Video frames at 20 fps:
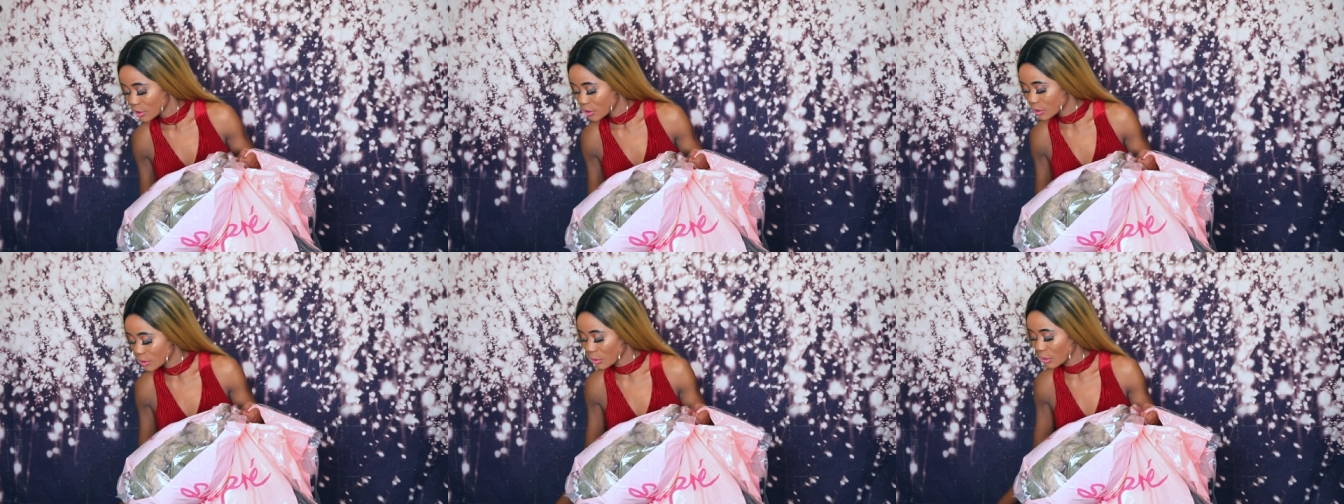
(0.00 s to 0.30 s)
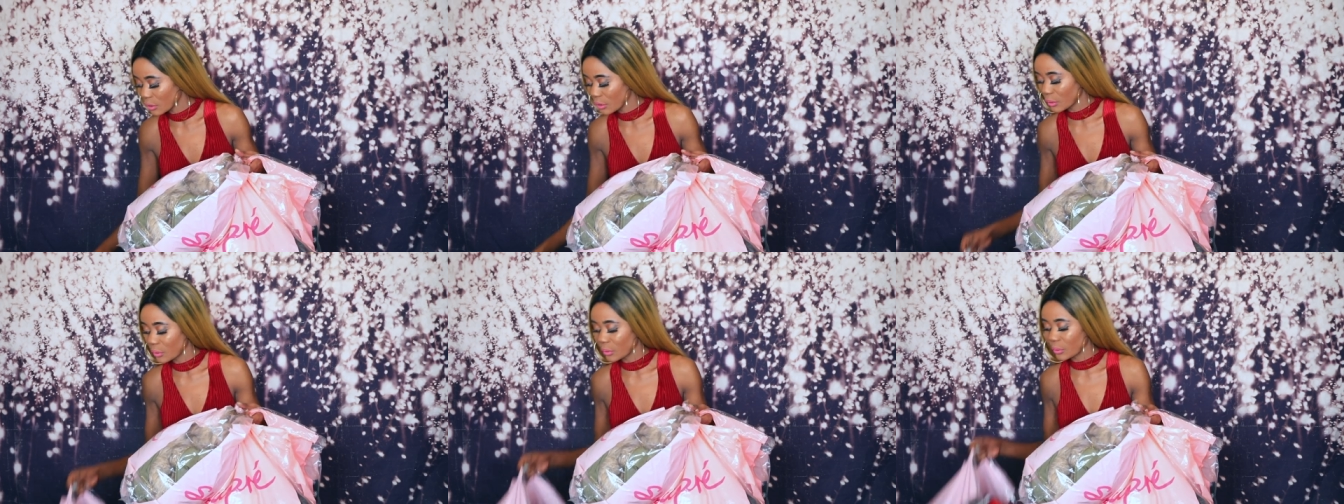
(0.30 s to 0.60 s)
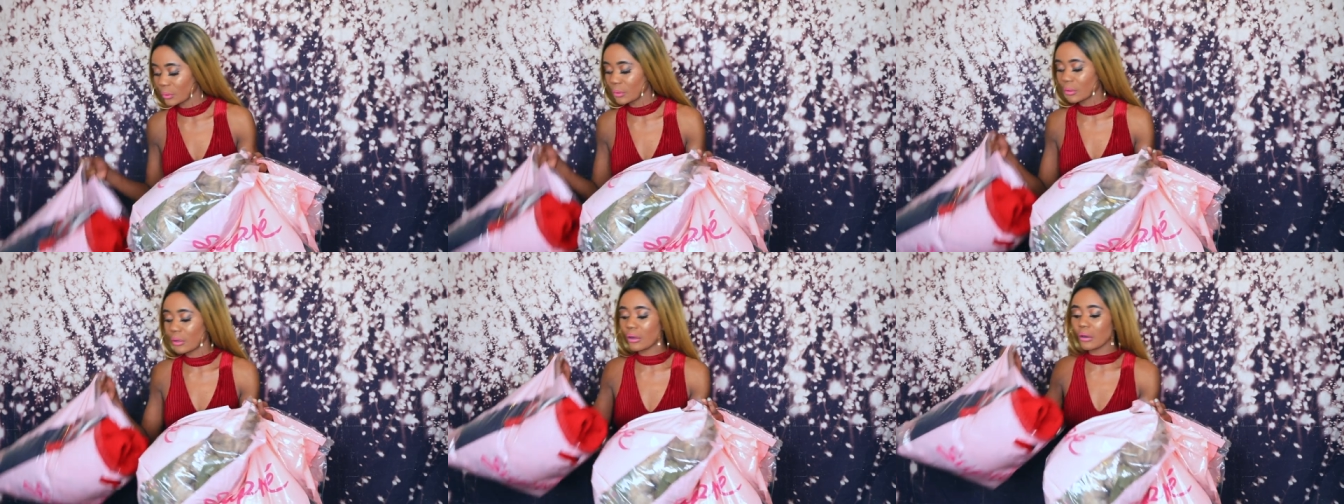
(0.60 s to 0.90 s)
So
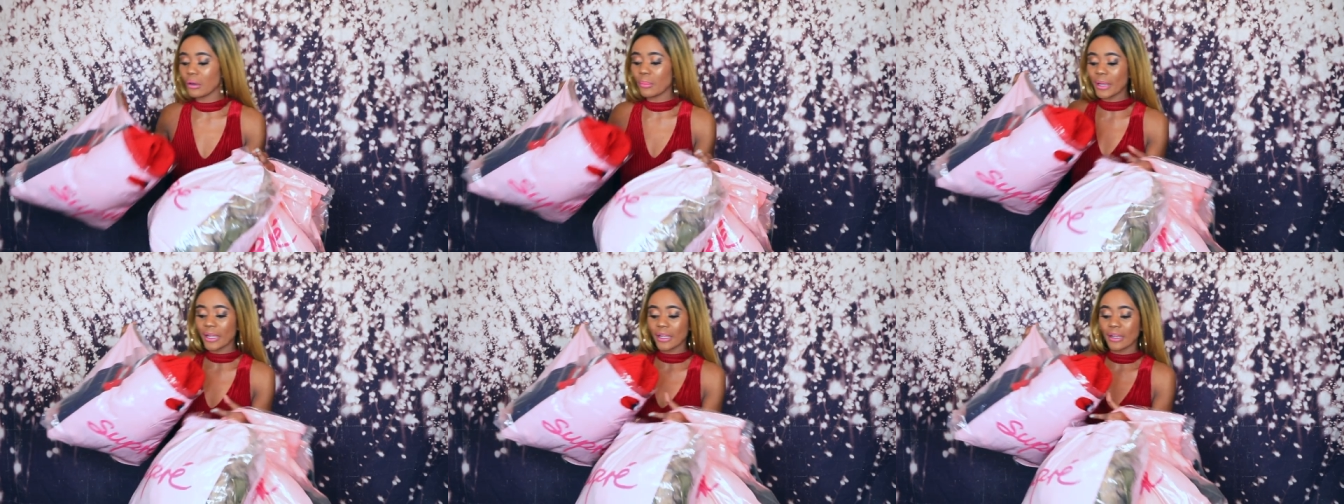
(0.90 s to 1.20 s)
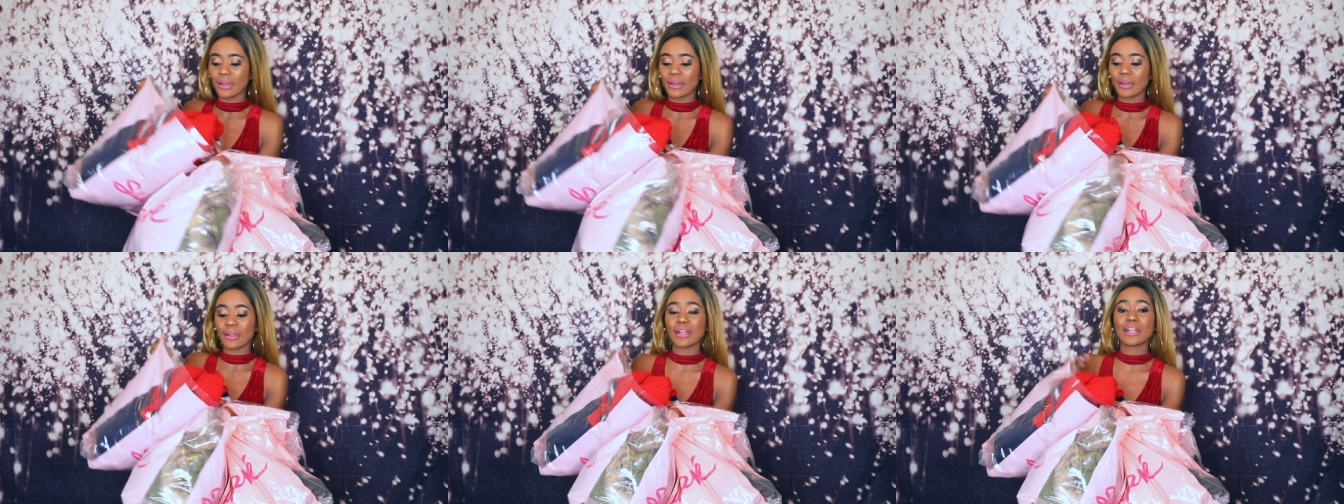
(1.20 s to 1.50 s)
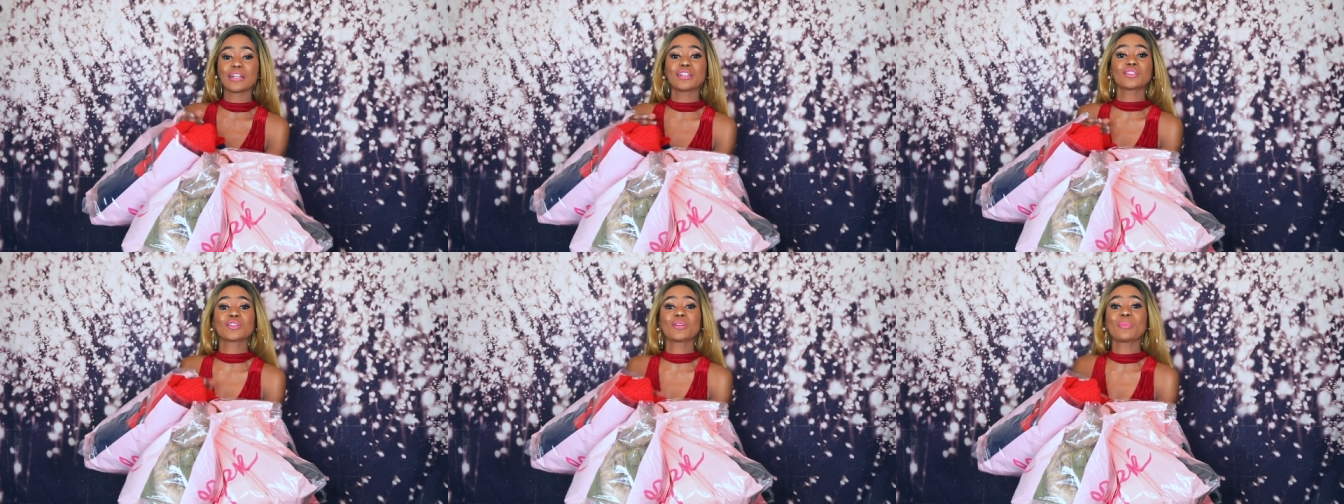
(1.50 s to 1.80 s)
oh my god,
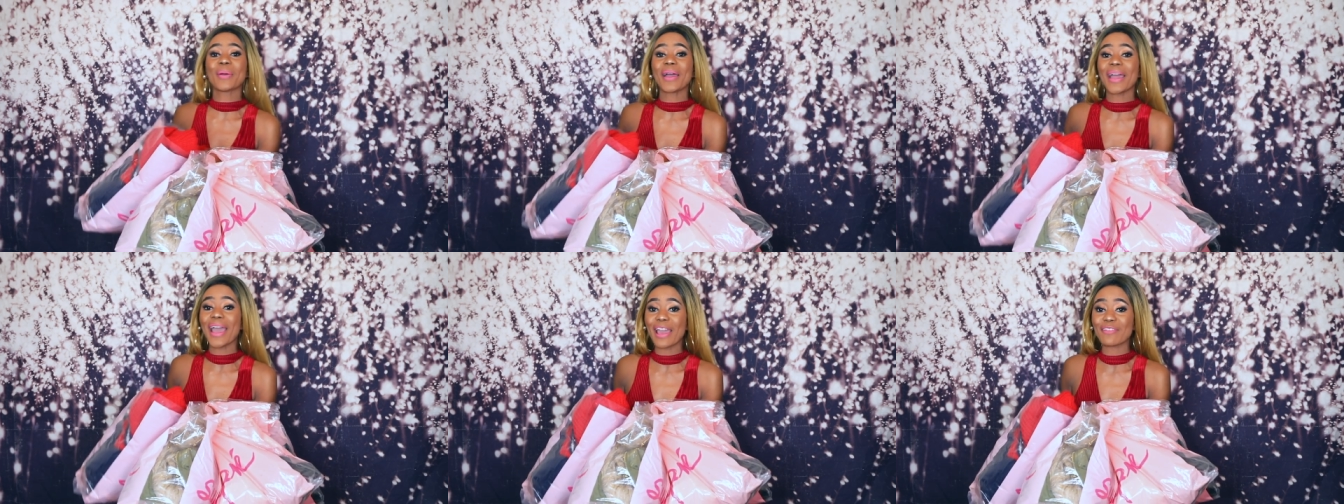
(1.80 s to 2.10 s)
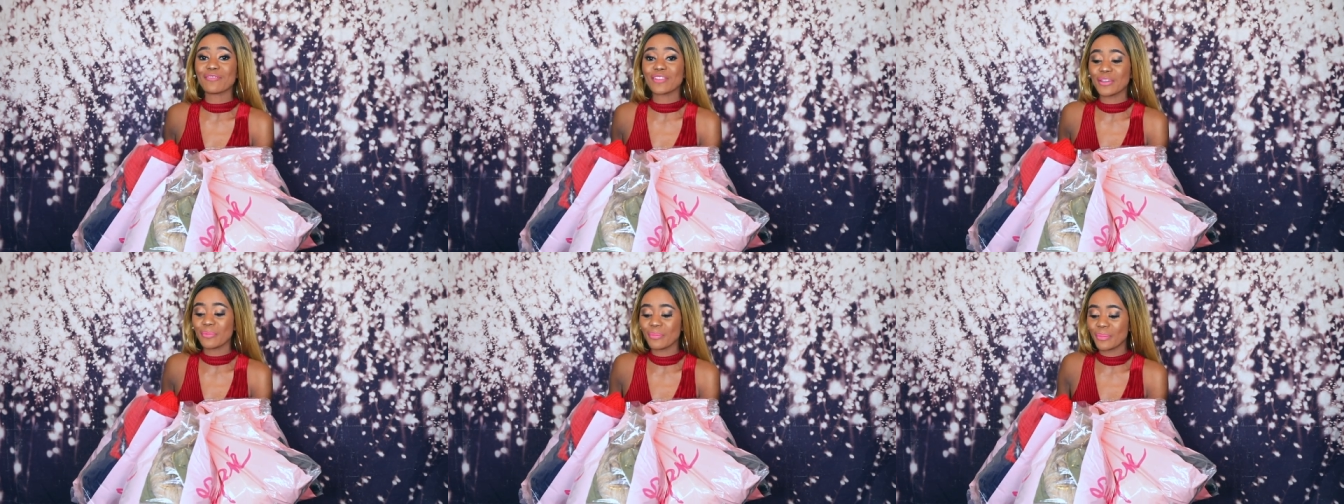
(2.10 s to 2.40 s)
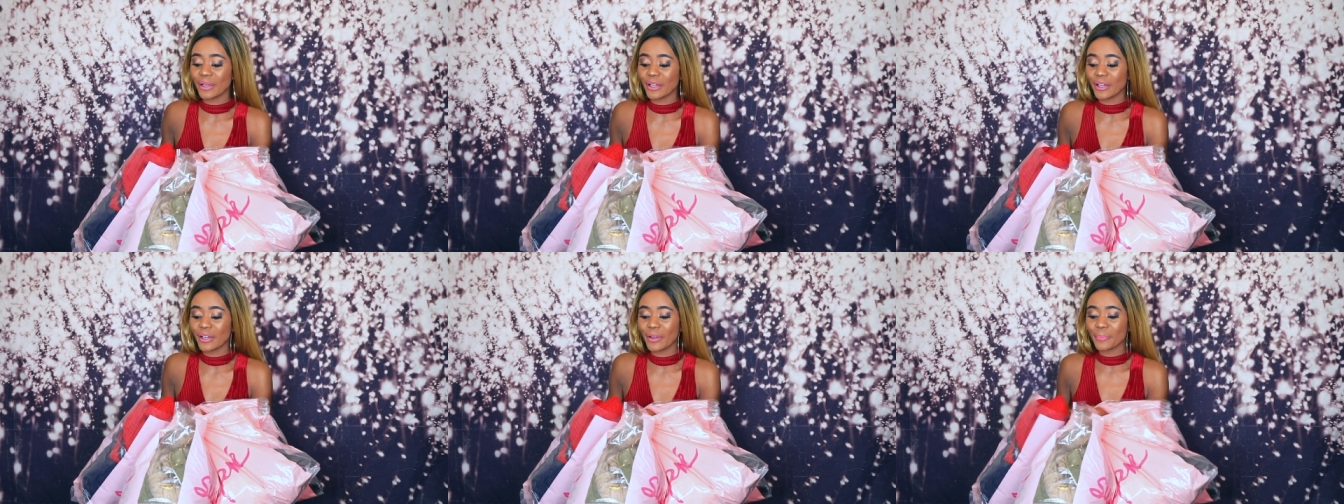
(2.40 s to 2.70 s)
it's super heavy,
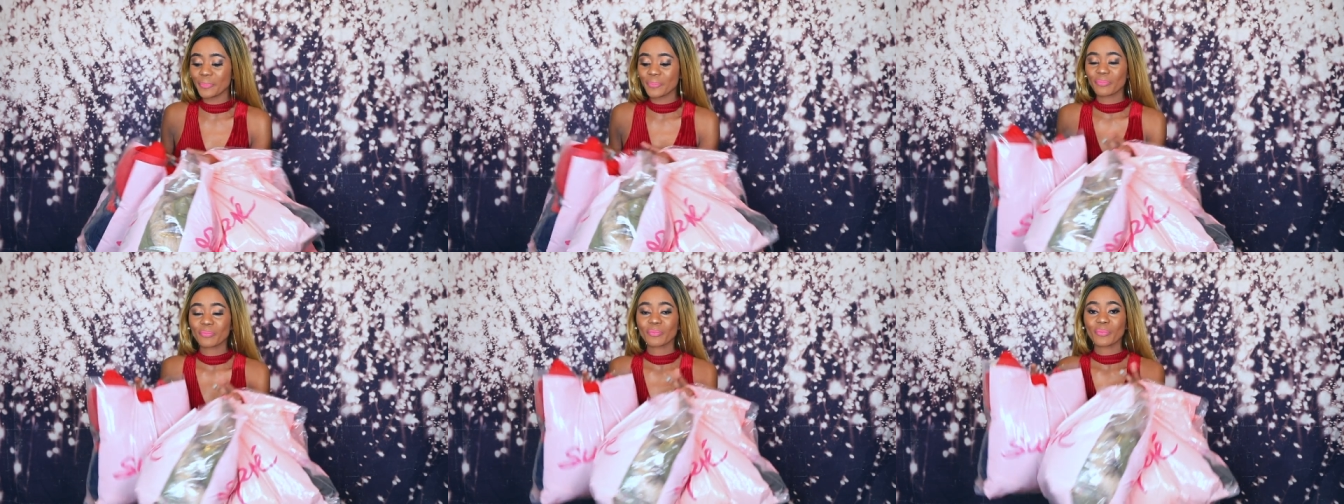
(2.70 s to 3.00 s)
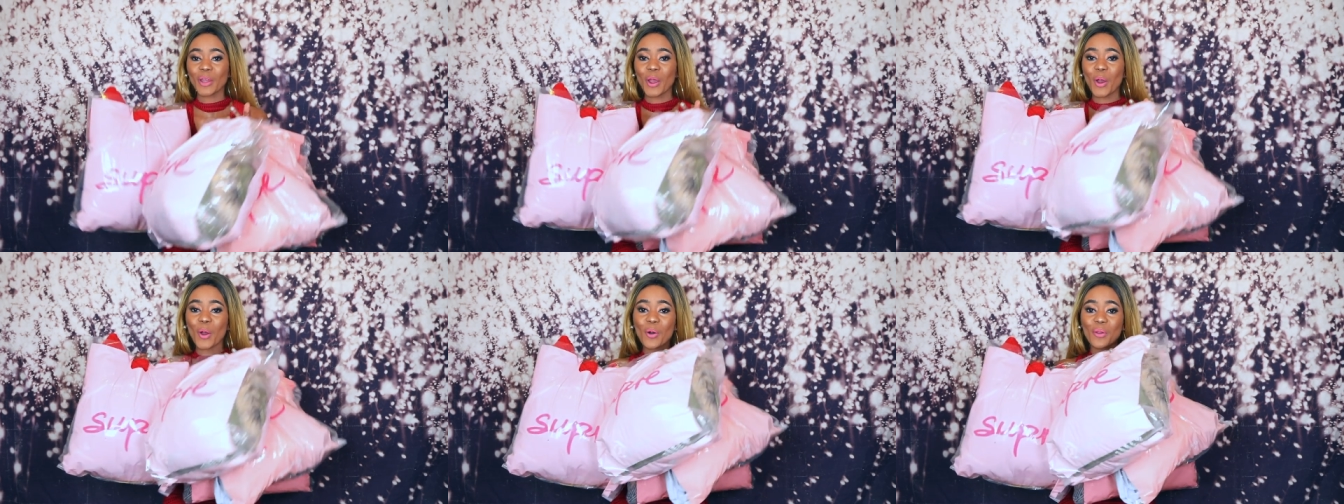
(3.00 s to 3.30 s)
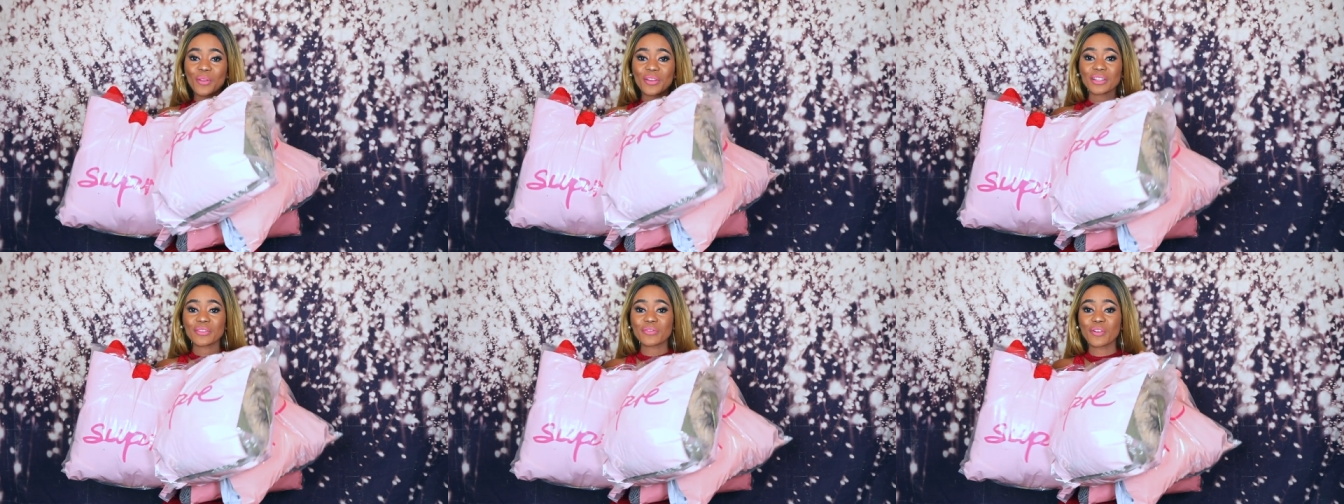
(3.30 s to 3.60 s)
but all
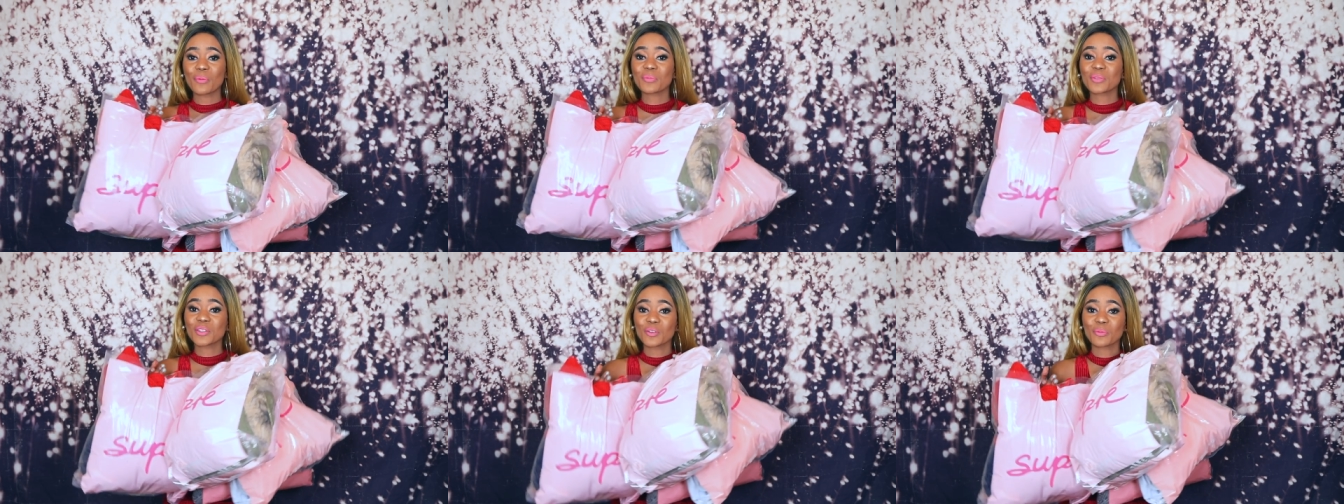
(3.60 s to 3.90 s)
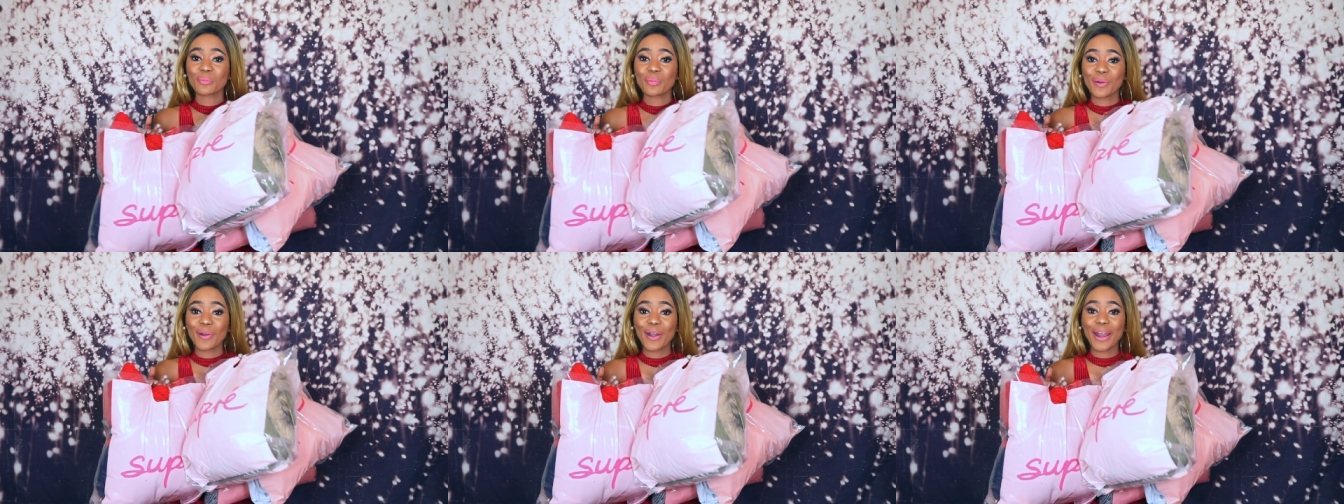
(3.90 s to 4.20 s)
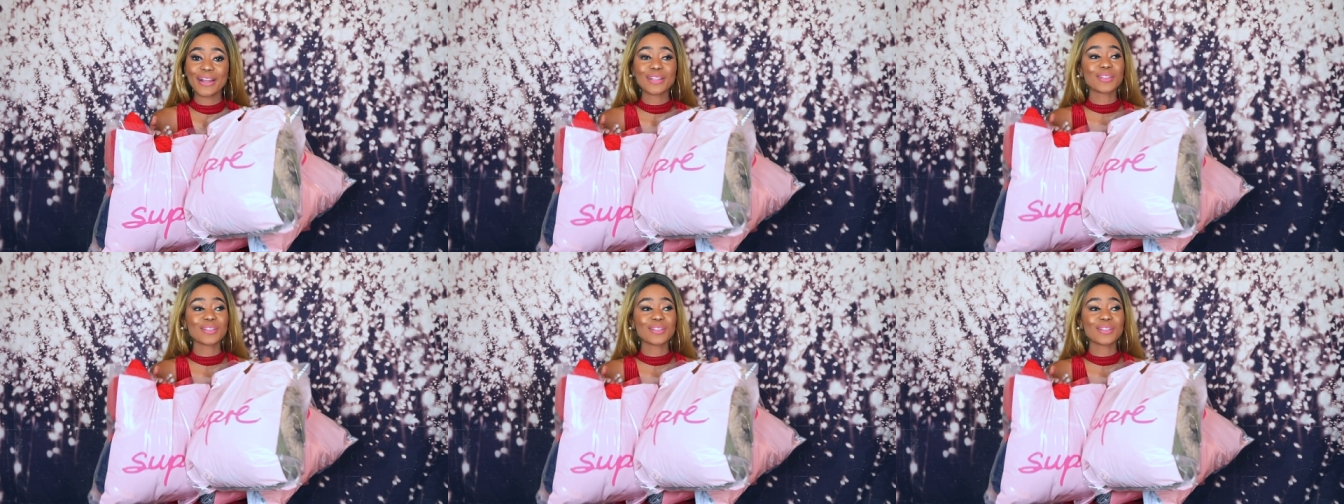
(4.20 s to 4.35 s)
this from Supre.